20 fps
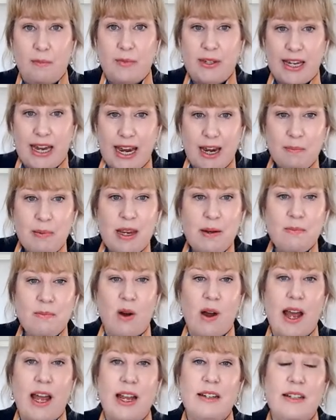keep in
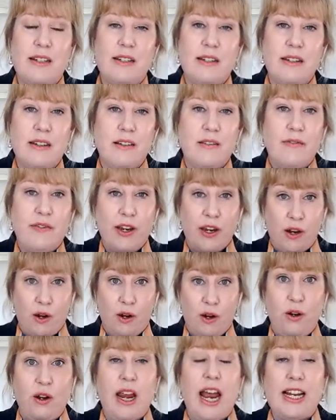mind for
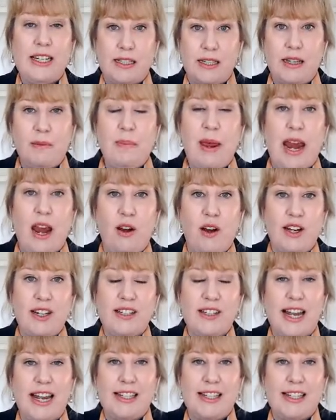you as the parent, as the